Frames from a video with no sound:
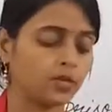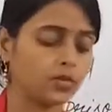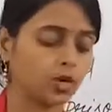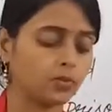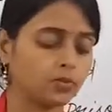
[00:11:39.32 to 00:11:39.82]

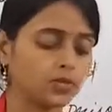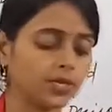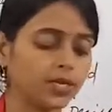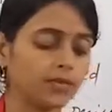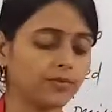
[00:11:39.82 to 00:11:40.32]
Tom,
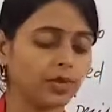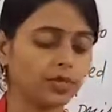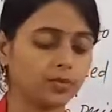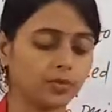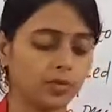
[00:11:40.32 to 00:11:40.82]
sitting
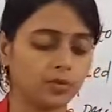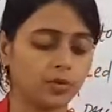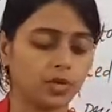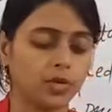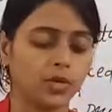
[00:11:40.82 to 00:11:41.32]
right up a table,
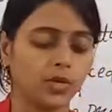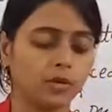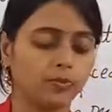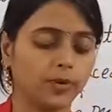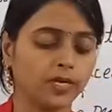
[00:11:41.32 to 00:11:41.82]
he
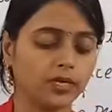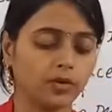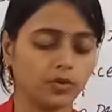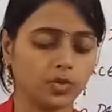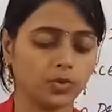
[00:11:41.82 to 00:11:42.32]
would better
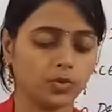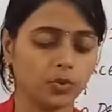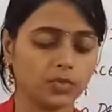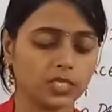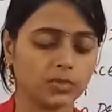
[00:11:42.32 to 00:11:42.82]
not. You know,
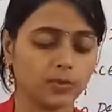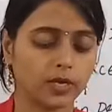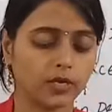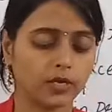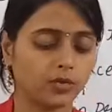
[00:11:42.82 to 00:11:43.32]
Mrs.
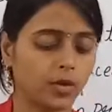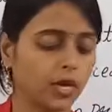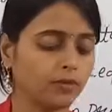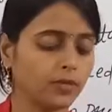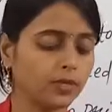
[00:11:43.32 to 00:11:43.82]
Parker, you
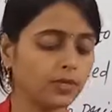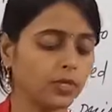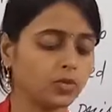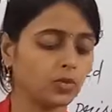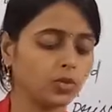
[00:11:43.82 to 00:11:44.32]
have been
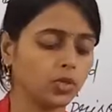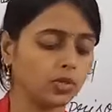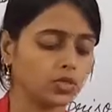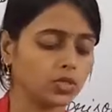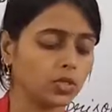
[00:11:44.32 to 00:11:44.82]
that good
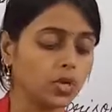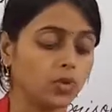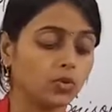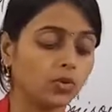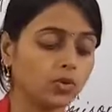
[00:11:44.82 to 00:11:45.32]

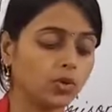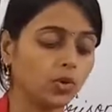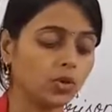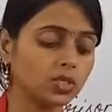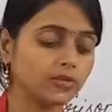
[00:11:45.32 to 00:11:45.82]
to
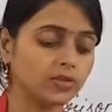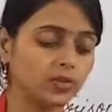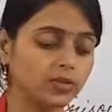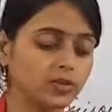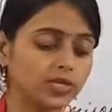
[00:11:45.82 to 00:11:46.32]
us
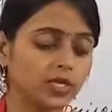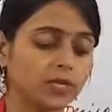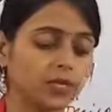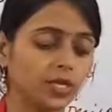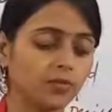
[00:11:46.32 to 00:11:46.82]
fellows,
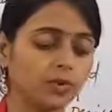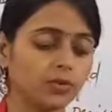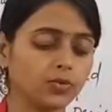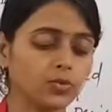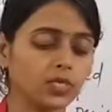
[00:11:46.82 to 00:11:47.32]
that
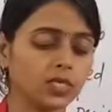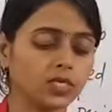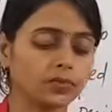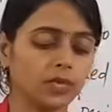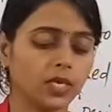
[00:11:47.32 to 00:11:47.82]
anyone who
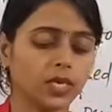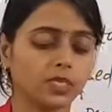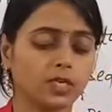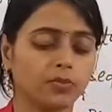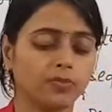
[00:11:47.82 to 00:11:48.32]
starts
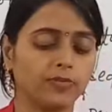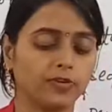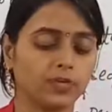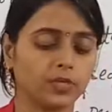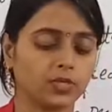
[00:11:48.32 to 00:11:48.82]
making trouble for
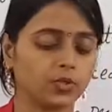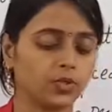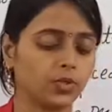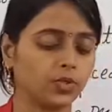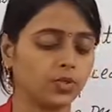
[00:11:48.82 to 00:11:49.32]
you is
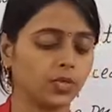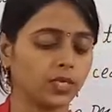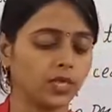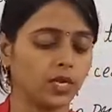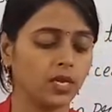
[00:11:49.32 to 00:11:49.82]
going to
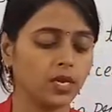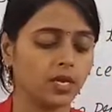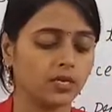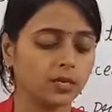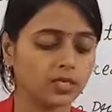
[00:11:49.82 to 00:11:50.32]
get
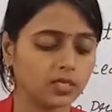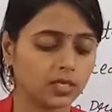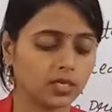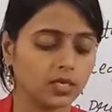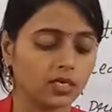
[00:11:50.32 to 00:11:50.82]
a nasty